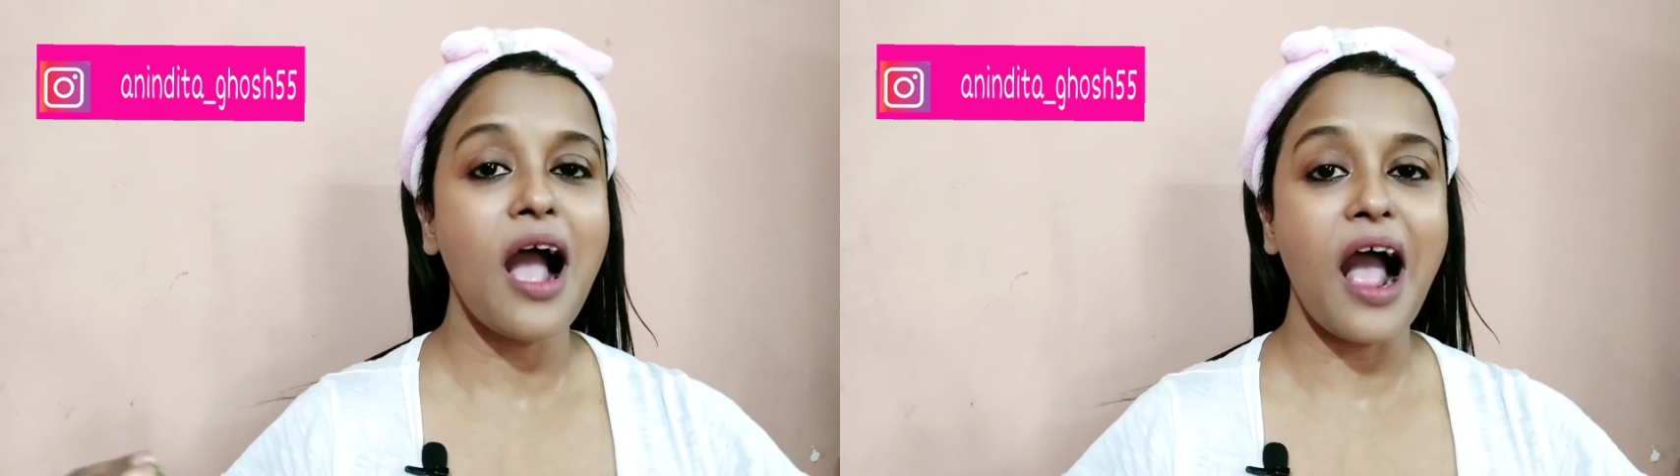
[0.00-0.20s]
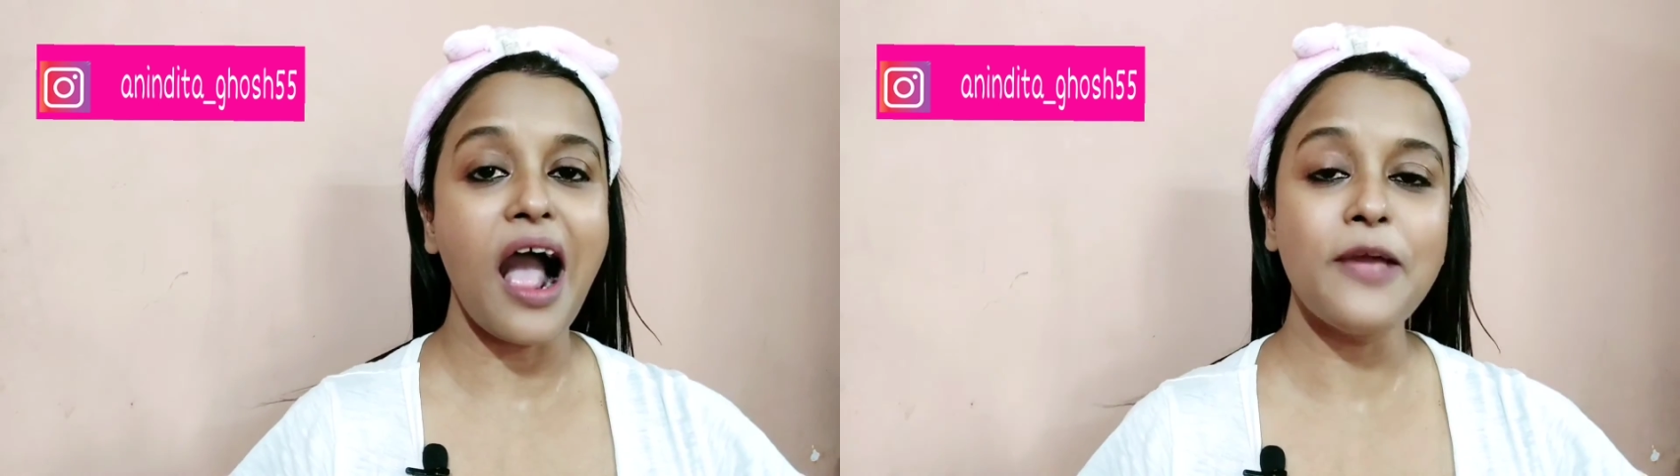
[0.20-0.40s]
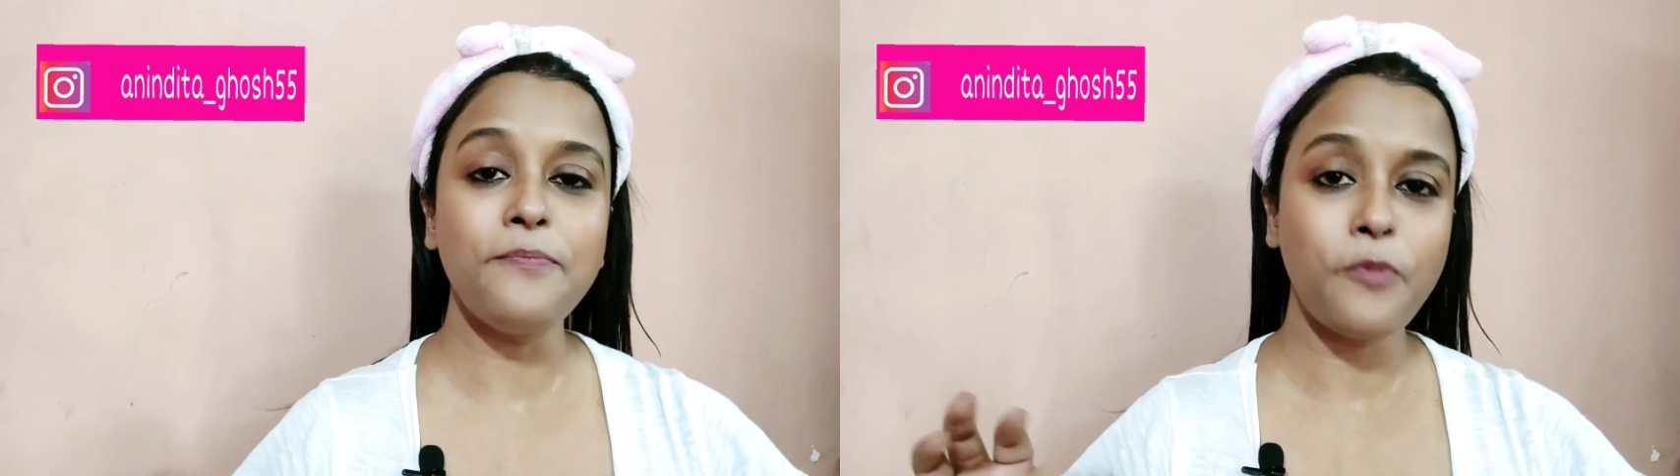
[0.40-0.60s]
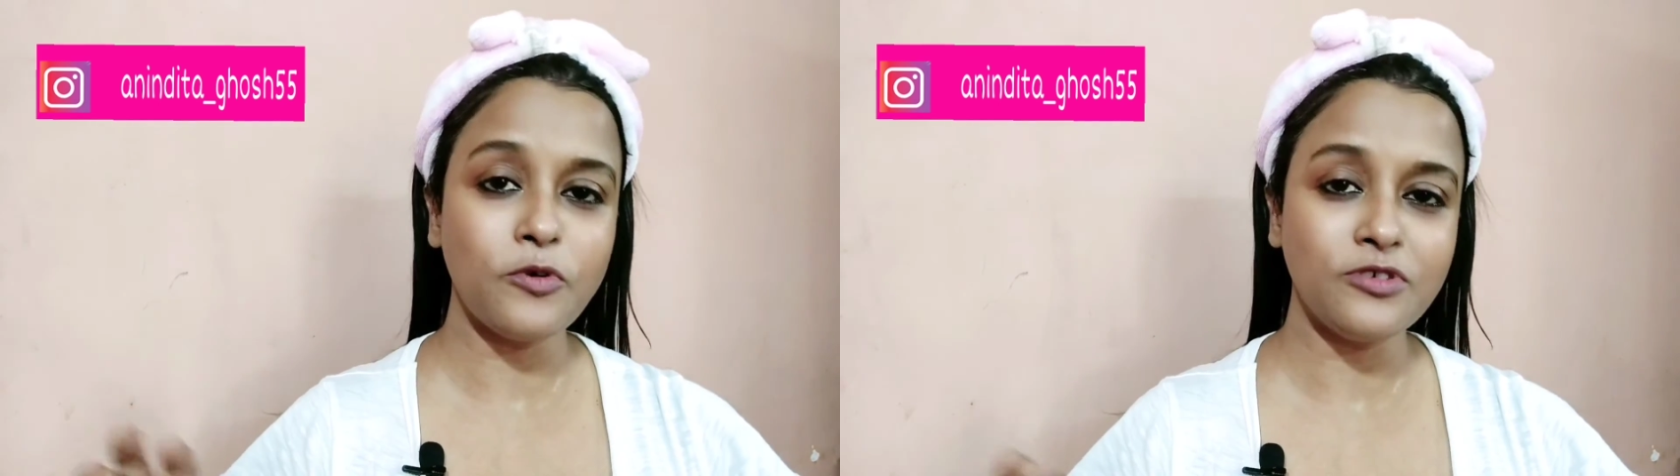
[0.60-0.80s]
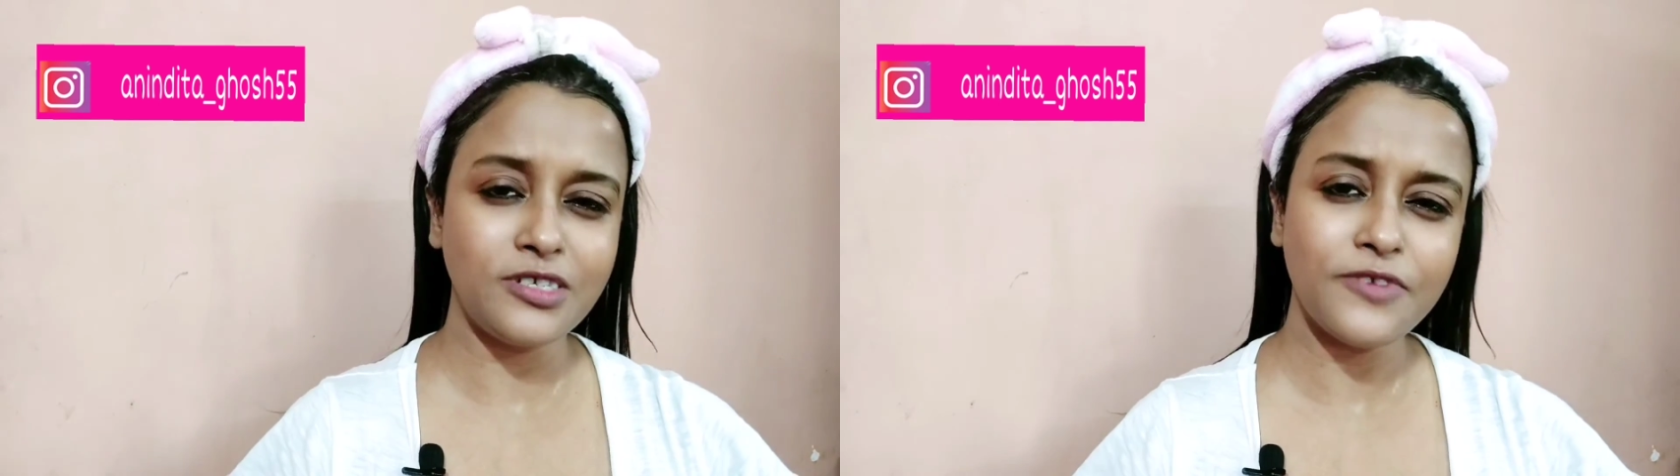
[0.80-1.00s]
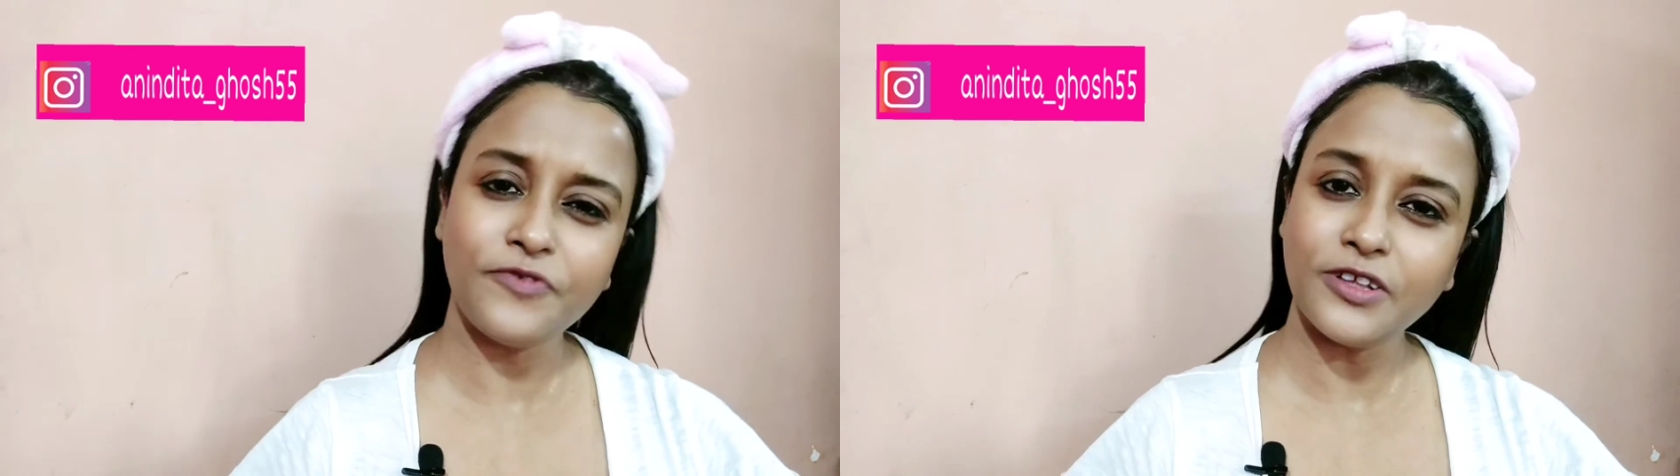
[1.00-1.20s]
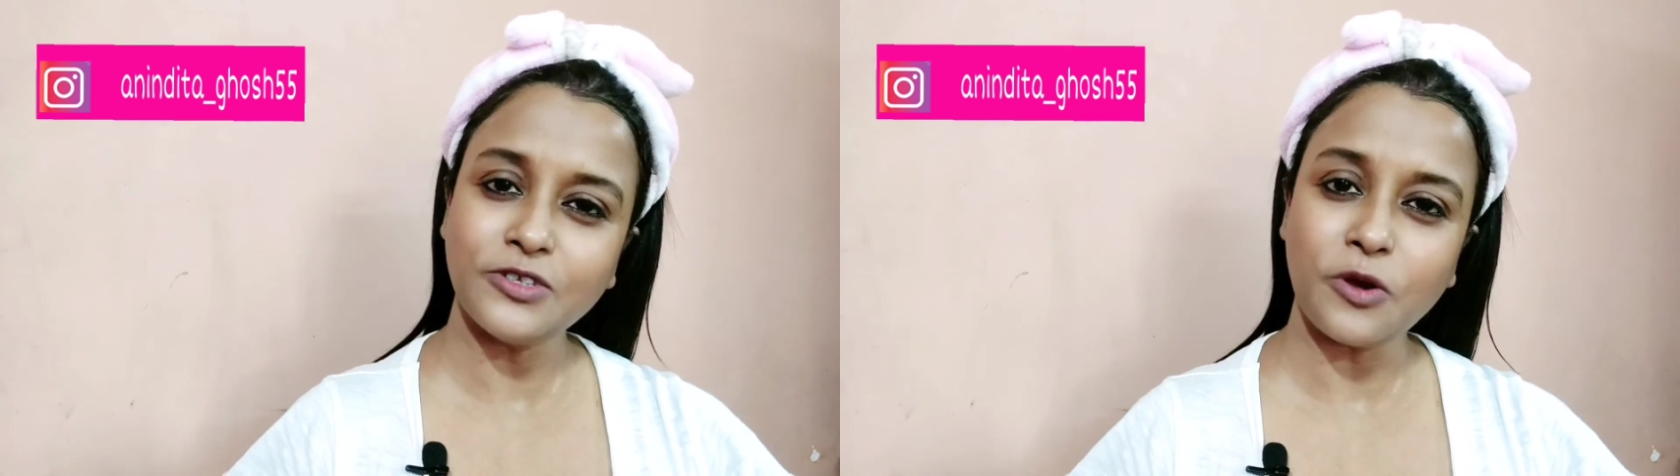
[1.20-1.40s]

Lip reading: I post different